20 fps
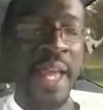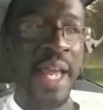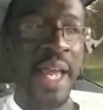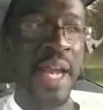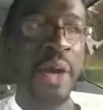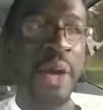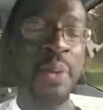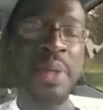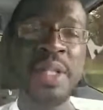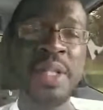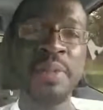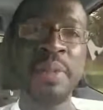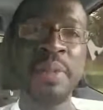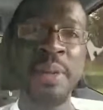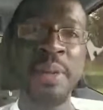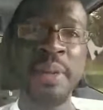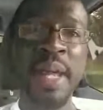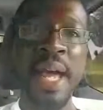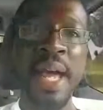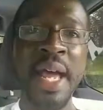And I wanted to be
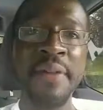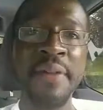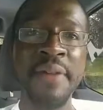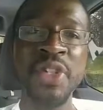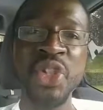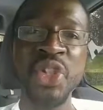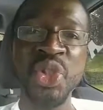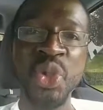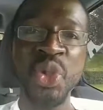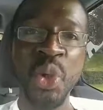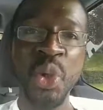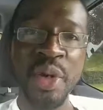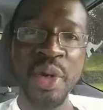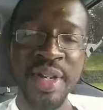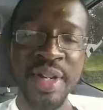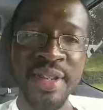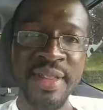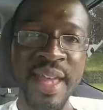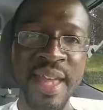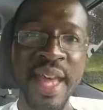able to have a
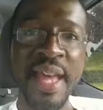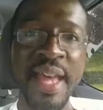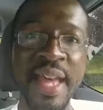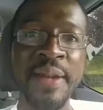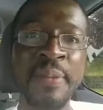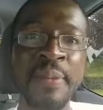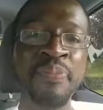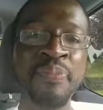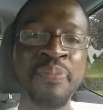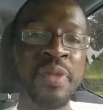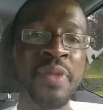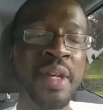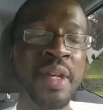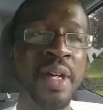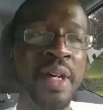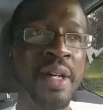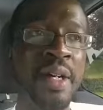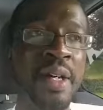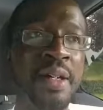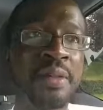story that
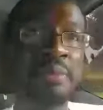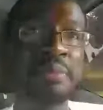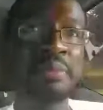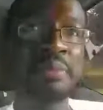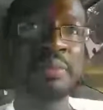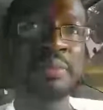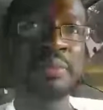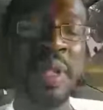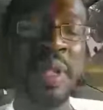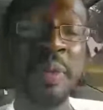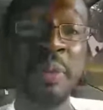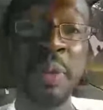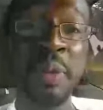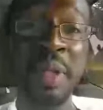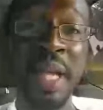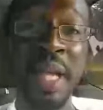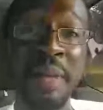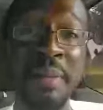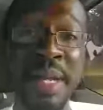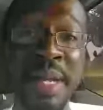people
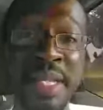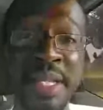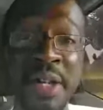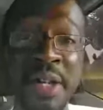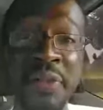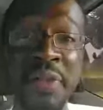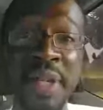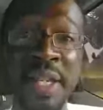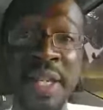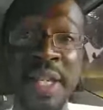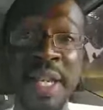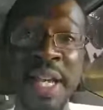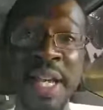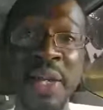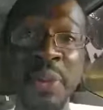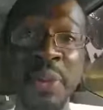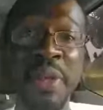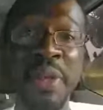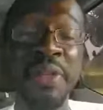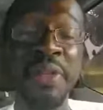like myself can
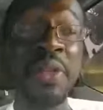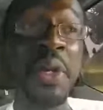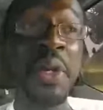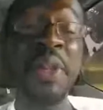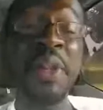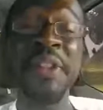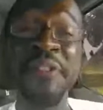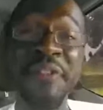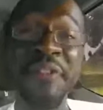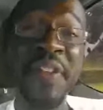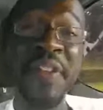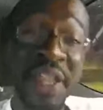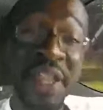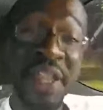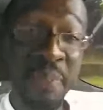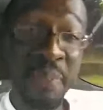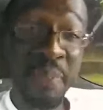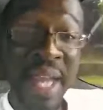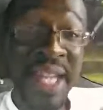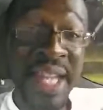connect with. In the
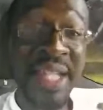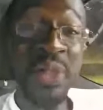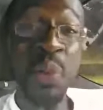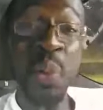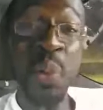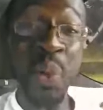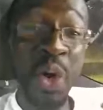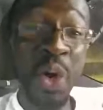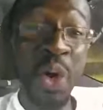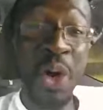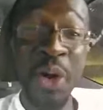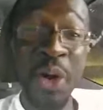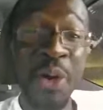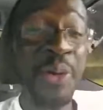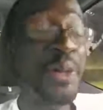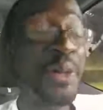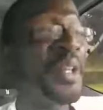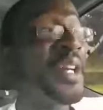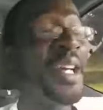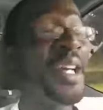faith-based
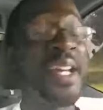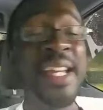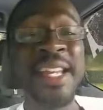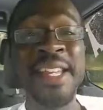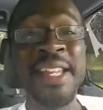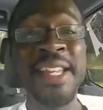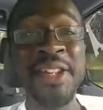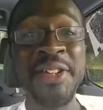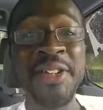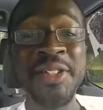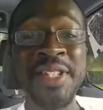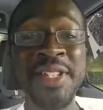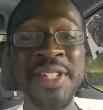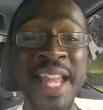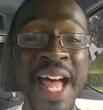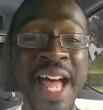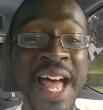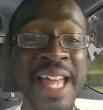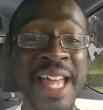world, there's not